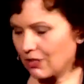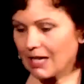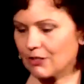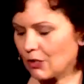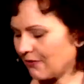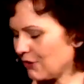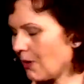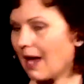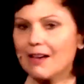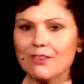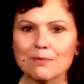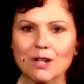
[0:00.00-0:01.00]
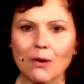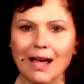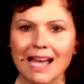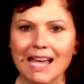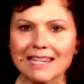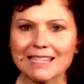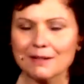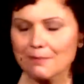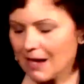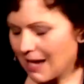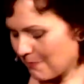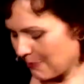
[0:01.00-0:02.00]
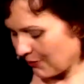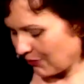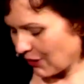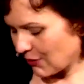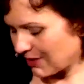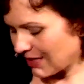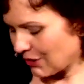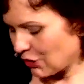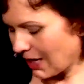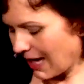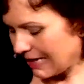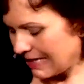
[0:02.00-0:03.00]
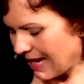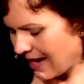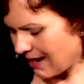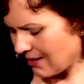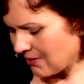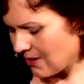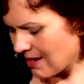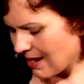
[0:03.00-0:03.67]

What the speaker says: yet, so if you have them, go ahead and put those in the chat now.